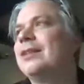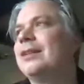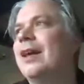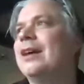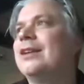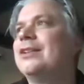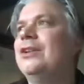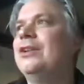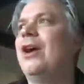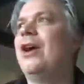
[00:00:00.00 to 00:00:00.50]

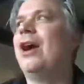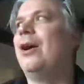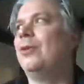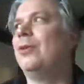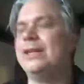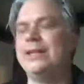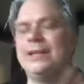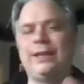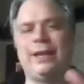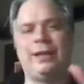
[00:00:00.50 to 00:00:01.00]
you know how
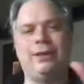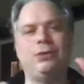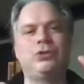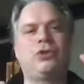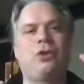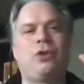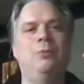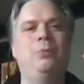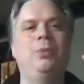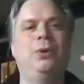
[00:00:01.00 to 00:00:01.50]
like you get those
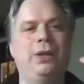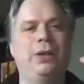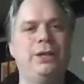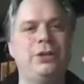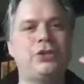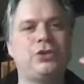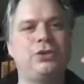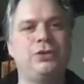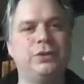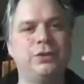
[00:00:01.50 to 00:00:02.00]

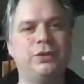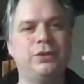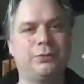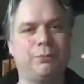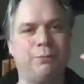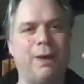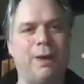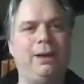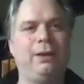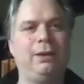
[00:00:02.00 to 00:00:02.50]
compilations of
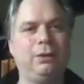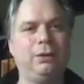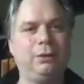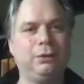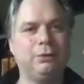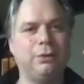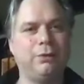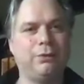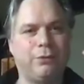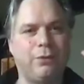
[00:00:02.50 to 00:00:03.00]
metal
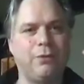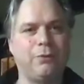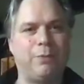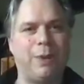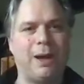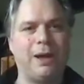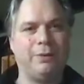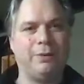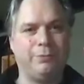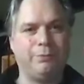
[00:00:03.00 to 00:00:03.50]
of
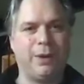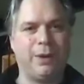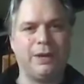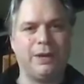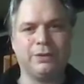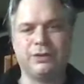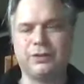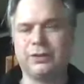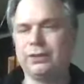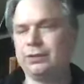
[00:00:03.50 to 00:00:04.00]

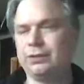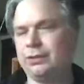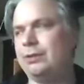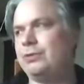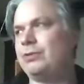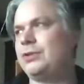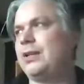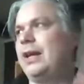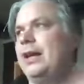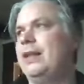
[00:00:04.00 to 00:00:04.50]
bands, things,
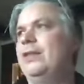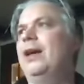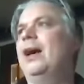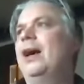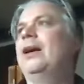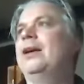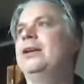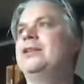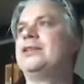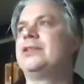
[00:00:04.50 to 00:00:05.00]
it's like
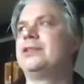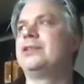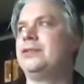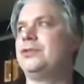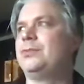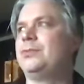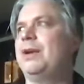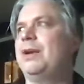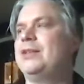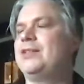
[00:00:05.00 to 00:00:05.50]
that. It's
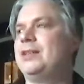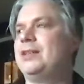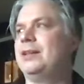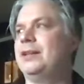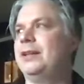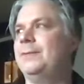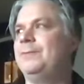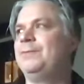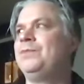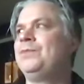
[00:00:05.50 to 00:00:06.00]
just
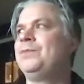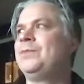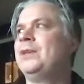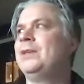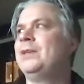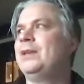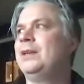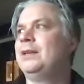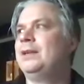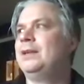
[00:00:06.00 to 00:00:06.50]
basically
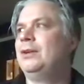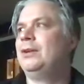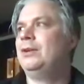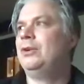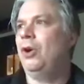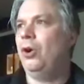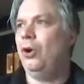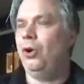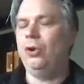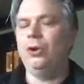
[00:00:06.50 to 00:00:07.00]

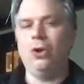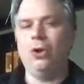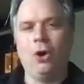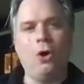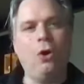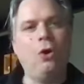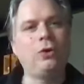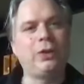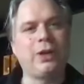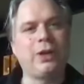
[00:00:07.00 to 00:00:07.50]

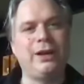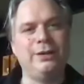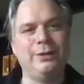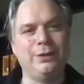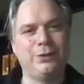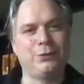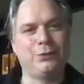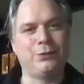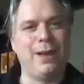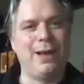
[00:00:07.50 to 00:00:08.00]
all
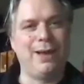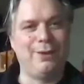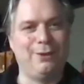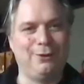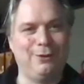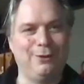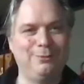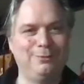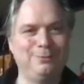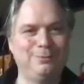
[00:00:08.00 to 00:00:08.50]
kinds of
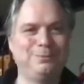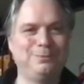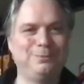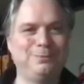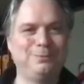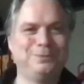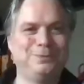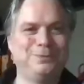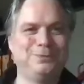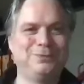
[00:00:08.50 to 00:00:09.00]
metal,
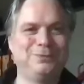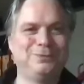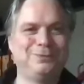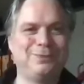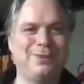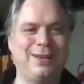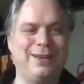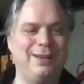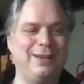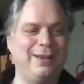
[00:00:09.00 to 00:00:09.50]

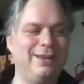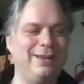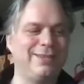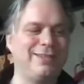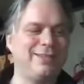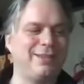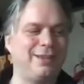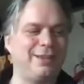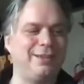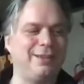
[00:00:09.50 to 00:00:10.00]
and
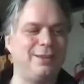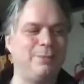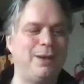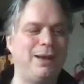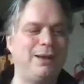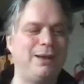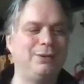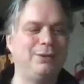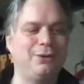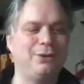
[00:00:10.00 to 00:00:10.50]
it's a
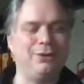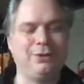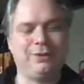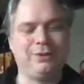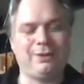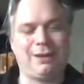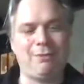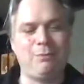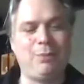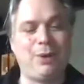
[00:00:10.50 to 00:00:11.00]
band called
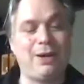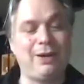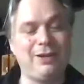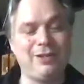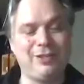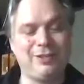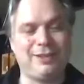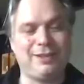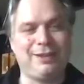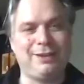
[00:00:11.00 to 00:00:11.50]
Empire
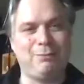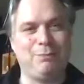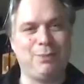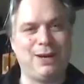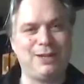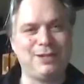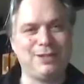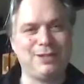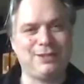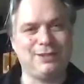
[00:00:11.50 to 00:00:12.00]
State
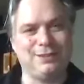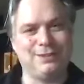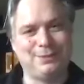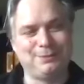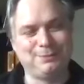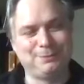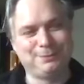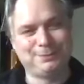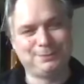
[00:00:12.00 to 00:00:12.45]
Bastard.